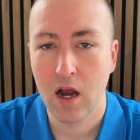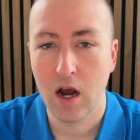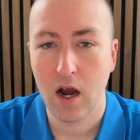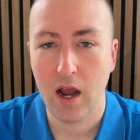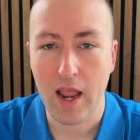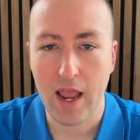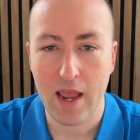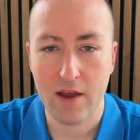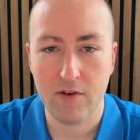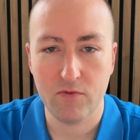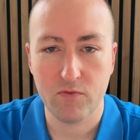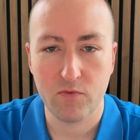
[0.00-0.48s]

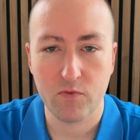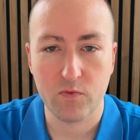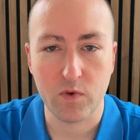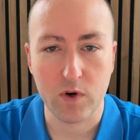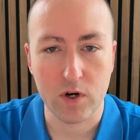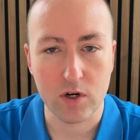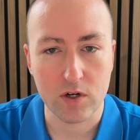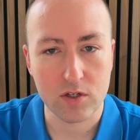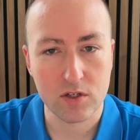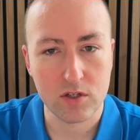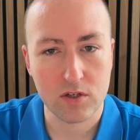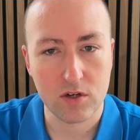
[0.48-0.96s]
It
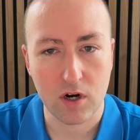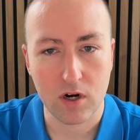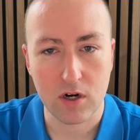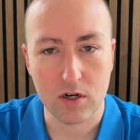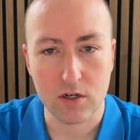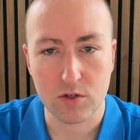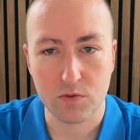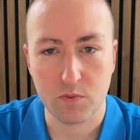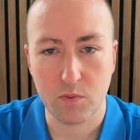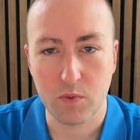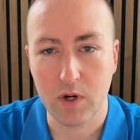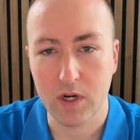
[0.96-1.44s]
first
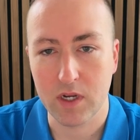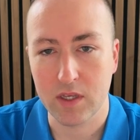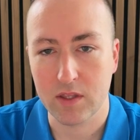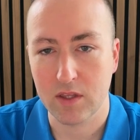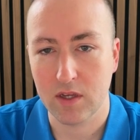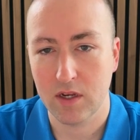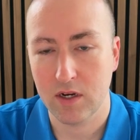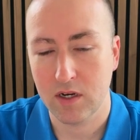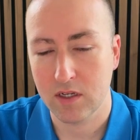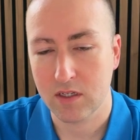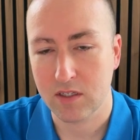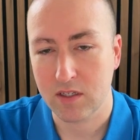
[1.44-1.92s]
starts
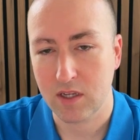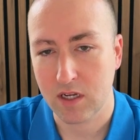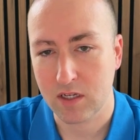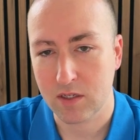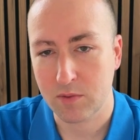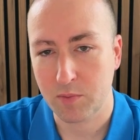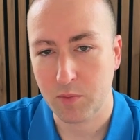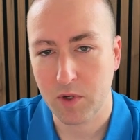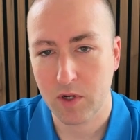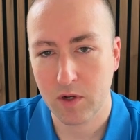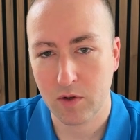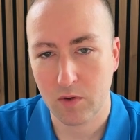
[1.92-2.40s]
with an
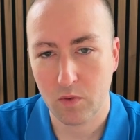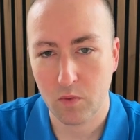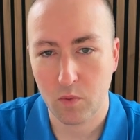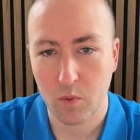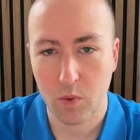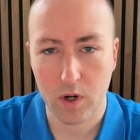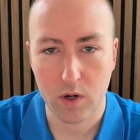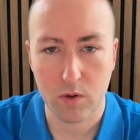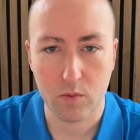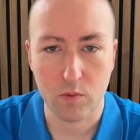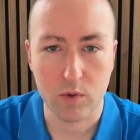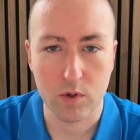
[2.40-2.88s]
assessment
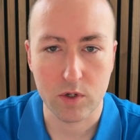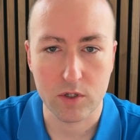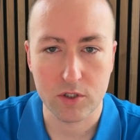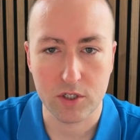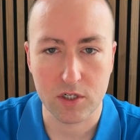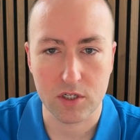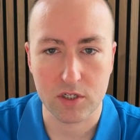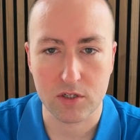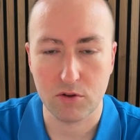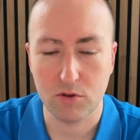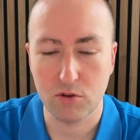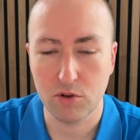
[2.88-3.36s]
where we're
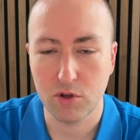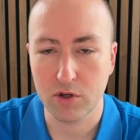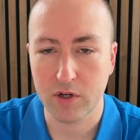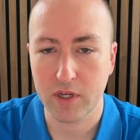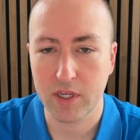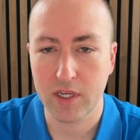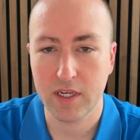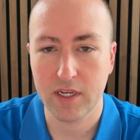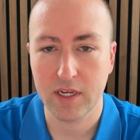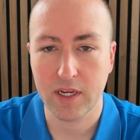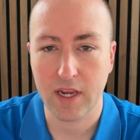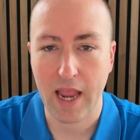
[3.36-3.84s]
just
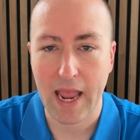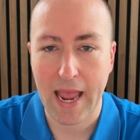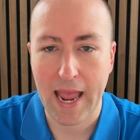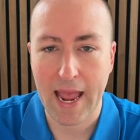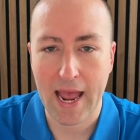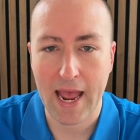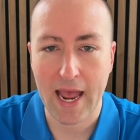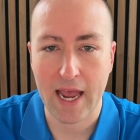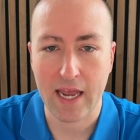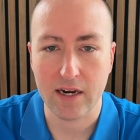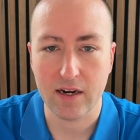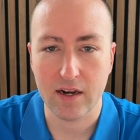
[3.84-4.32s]
looking
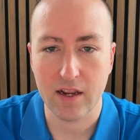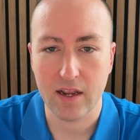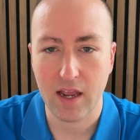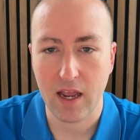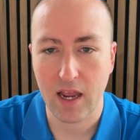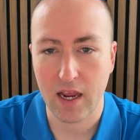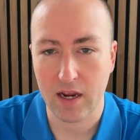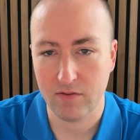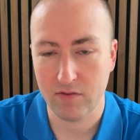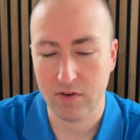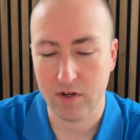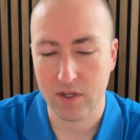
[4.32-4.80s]
at
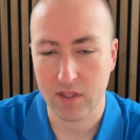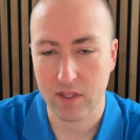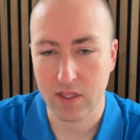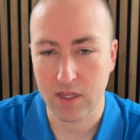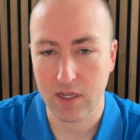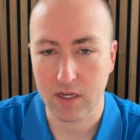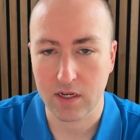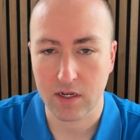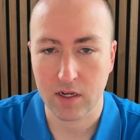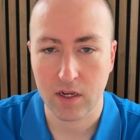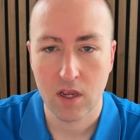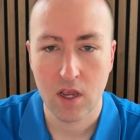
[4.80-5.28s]

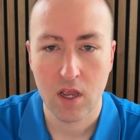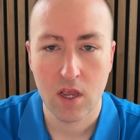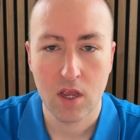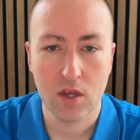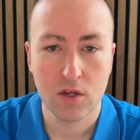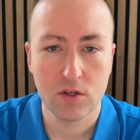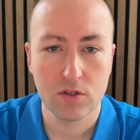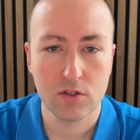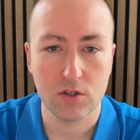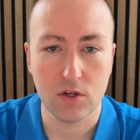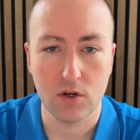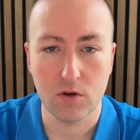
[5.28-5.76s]
everything.
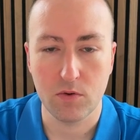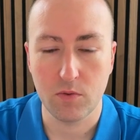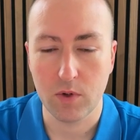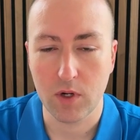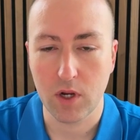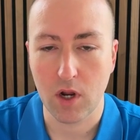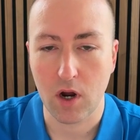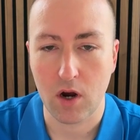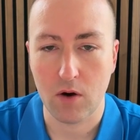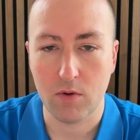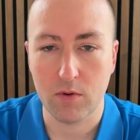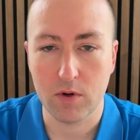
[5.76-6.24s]
So
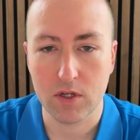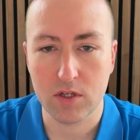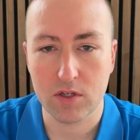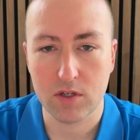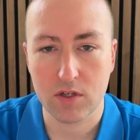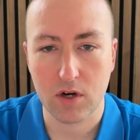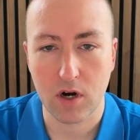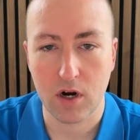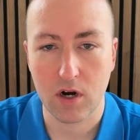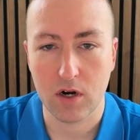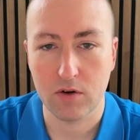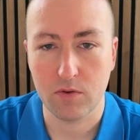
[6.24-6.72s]
we always
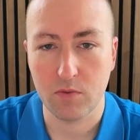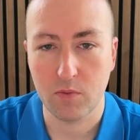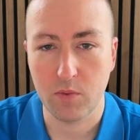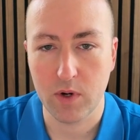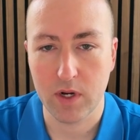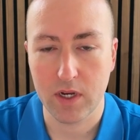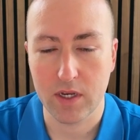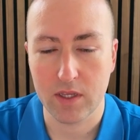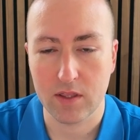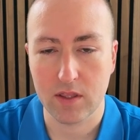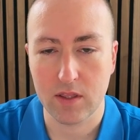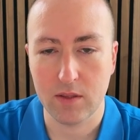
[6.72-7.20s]
start
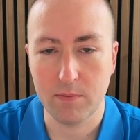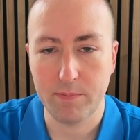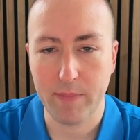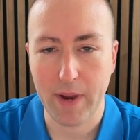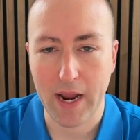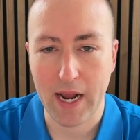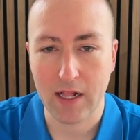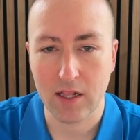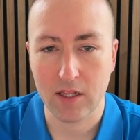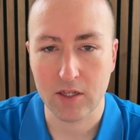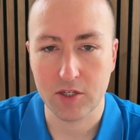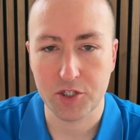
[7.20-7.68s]
with the
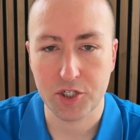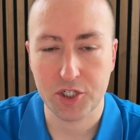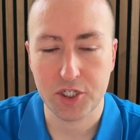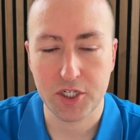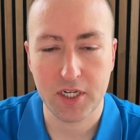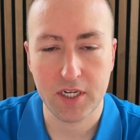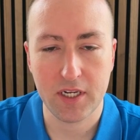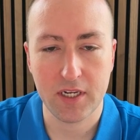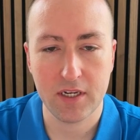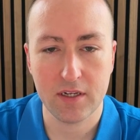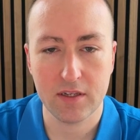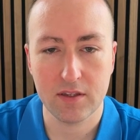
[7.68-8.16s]
balance
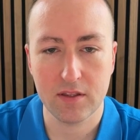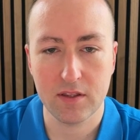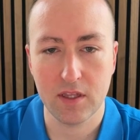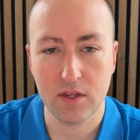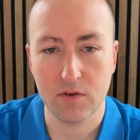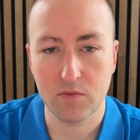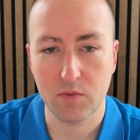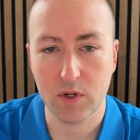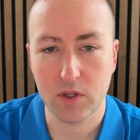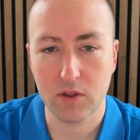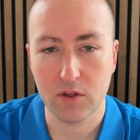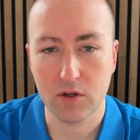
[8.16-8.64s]
sheet,
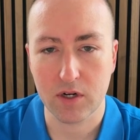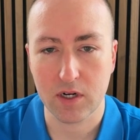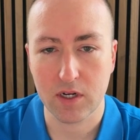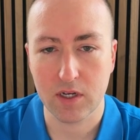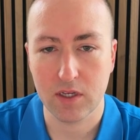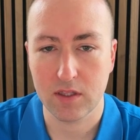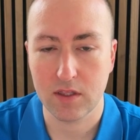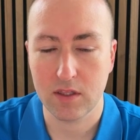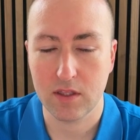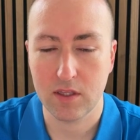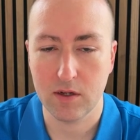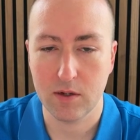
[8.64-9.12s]
then we look
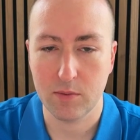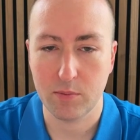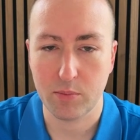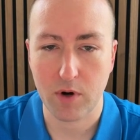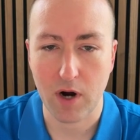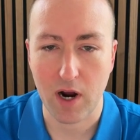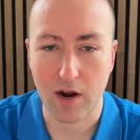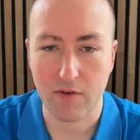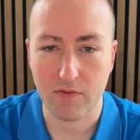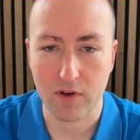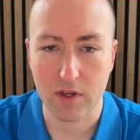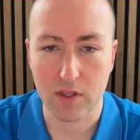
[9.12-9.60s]
at the
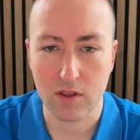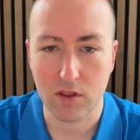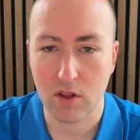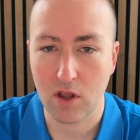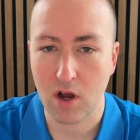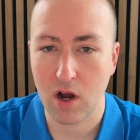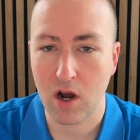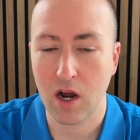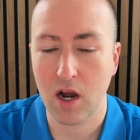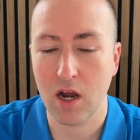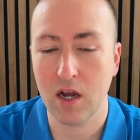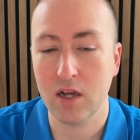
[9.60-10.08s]
profit and
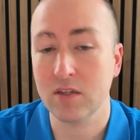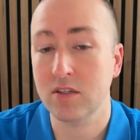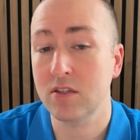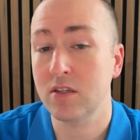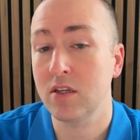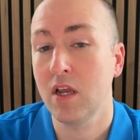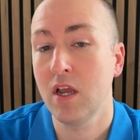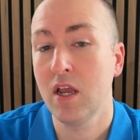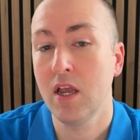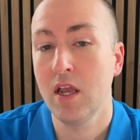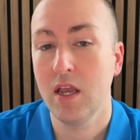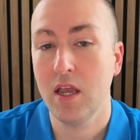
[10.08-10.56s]

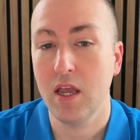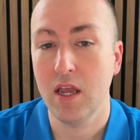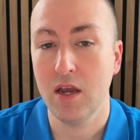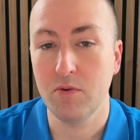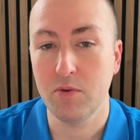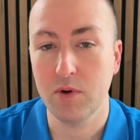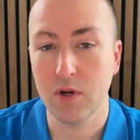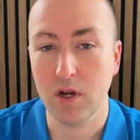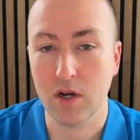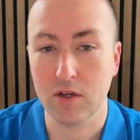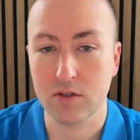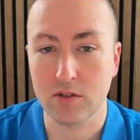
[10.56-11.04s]
loss, and
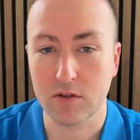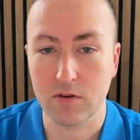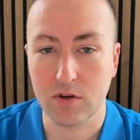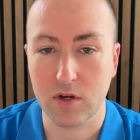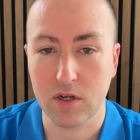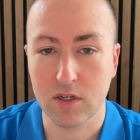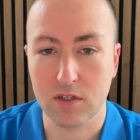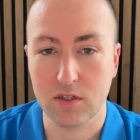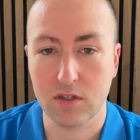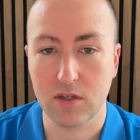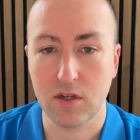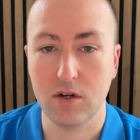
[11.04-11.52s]
we also
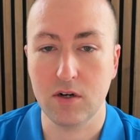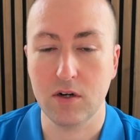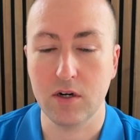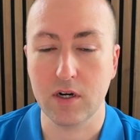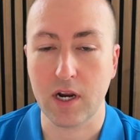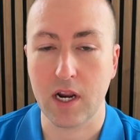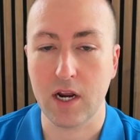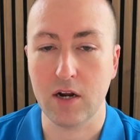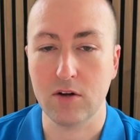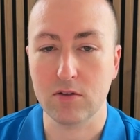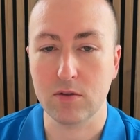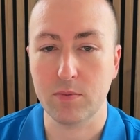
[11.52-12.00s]
consider
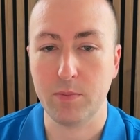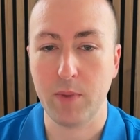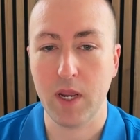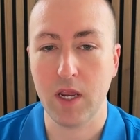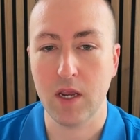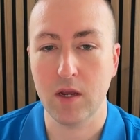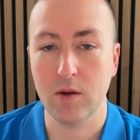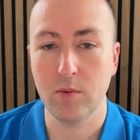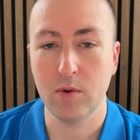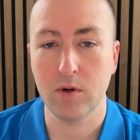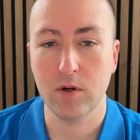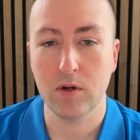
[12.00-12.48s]
accounts
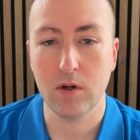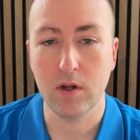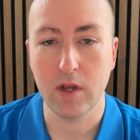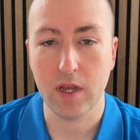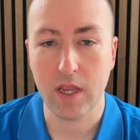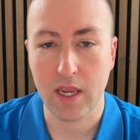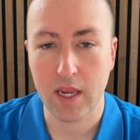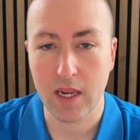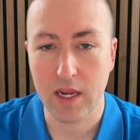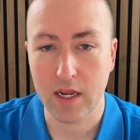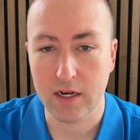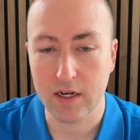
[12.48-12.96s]
payable
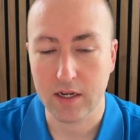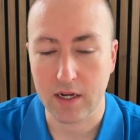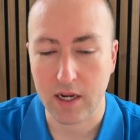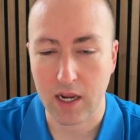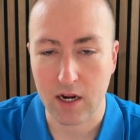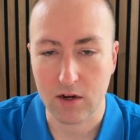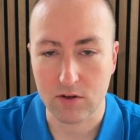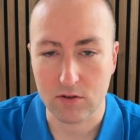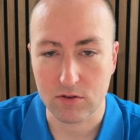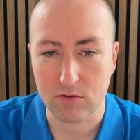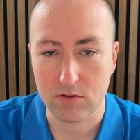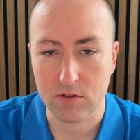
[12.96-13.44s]
and
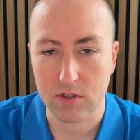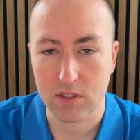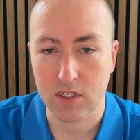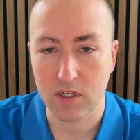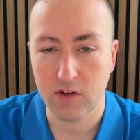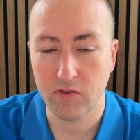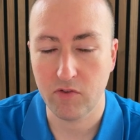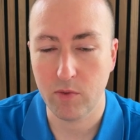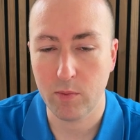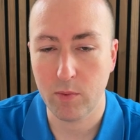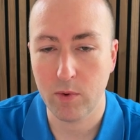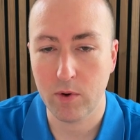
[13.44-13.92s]
accounts
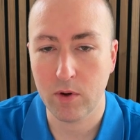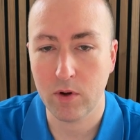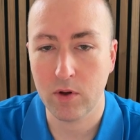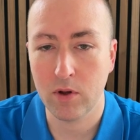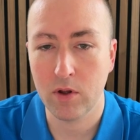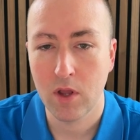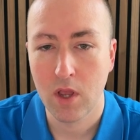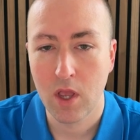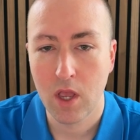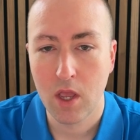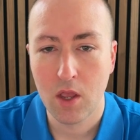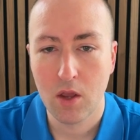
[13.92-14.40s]

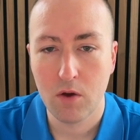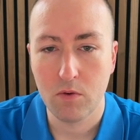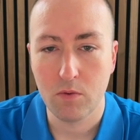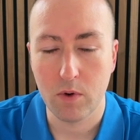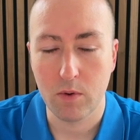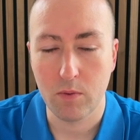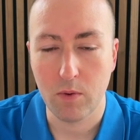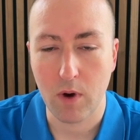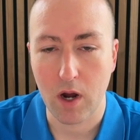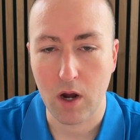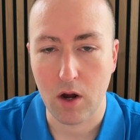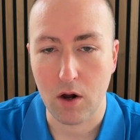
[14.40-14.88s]
receivable. We
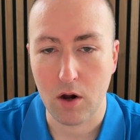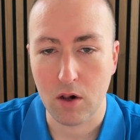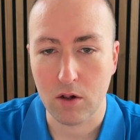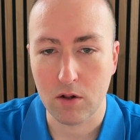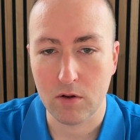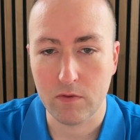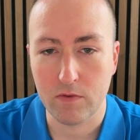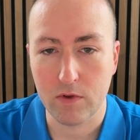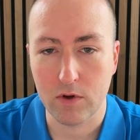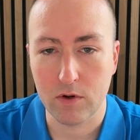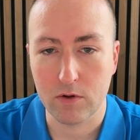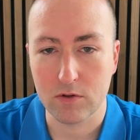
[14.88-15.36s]
want
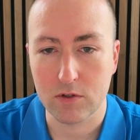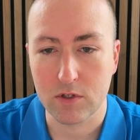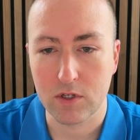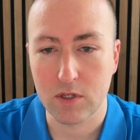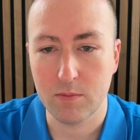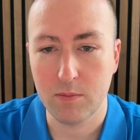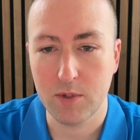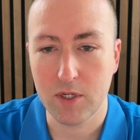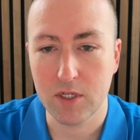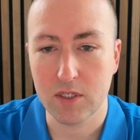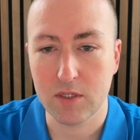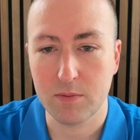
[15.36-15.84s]
all of those to
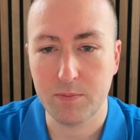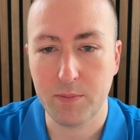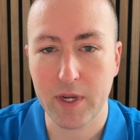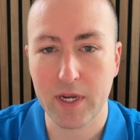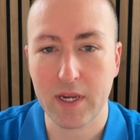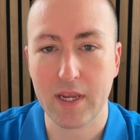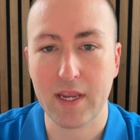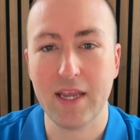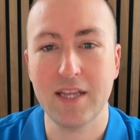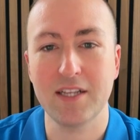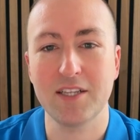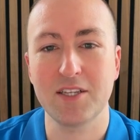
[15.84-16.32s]
be
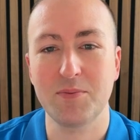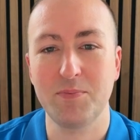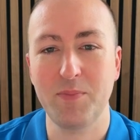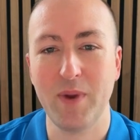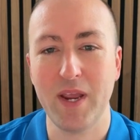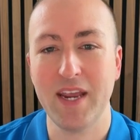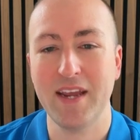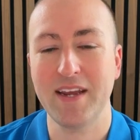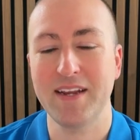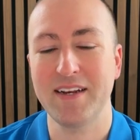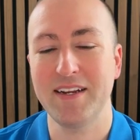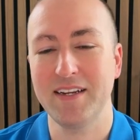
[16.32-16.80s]
spick and
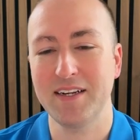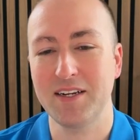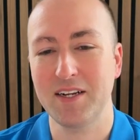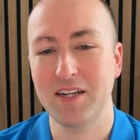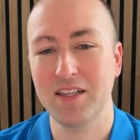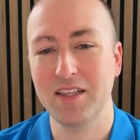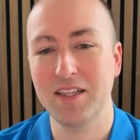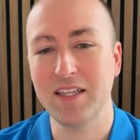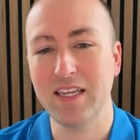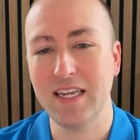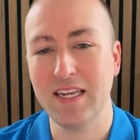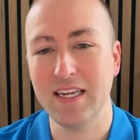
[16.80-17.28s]
span and
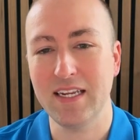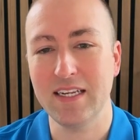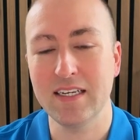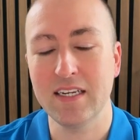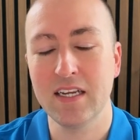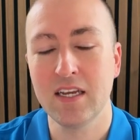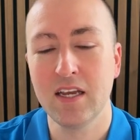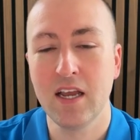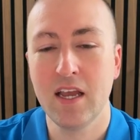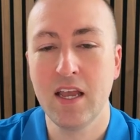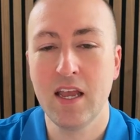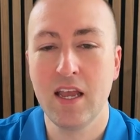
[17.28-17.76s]
clean.